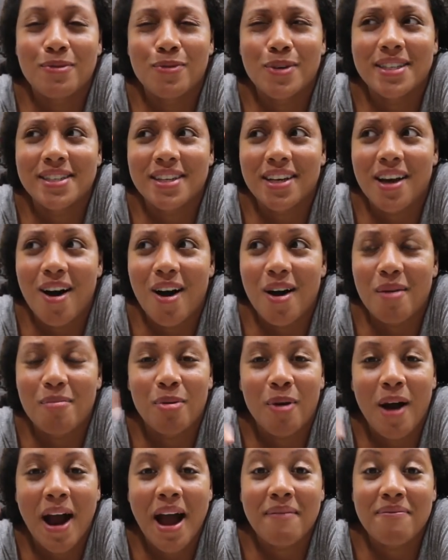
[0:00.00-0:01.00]
What is it
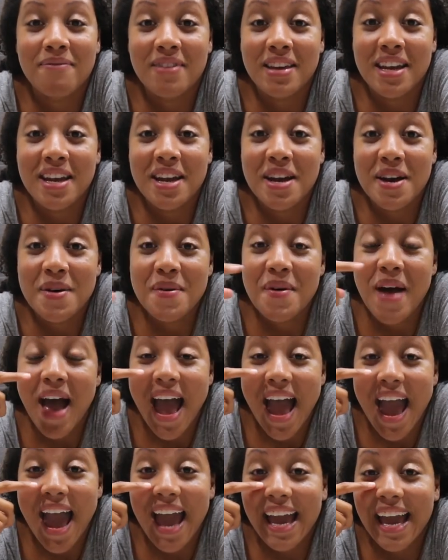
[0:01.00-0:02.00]
called? Prime Video.
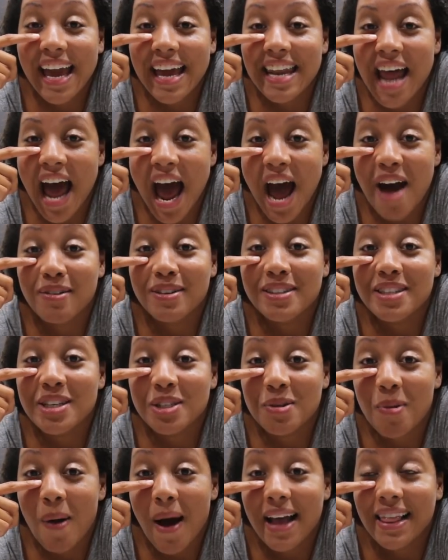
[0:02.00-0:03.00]
And I
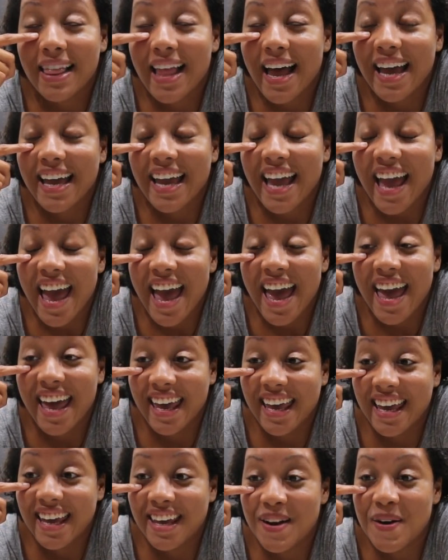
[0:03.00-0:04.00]
was a Twilight
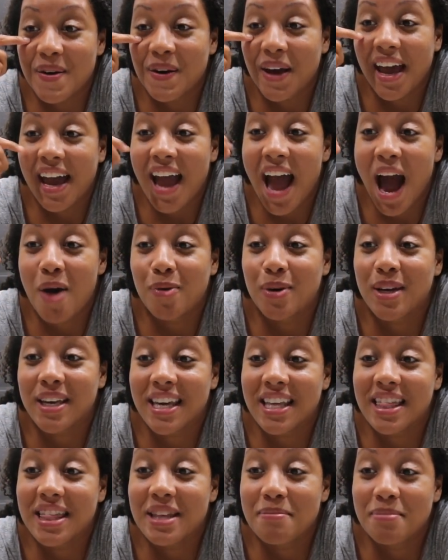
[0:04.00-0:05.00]
head, okay? I would
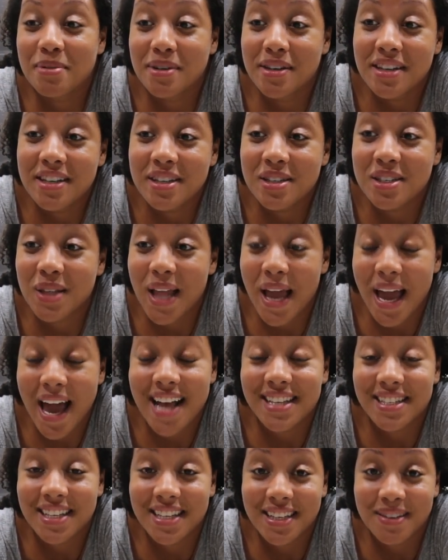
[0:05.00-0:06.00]
get the books, like
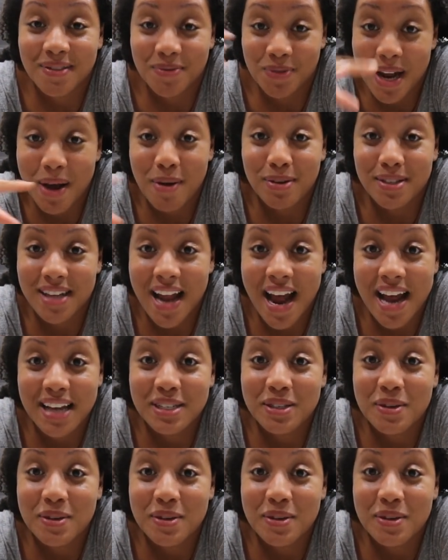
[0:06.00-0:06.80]
when I was in high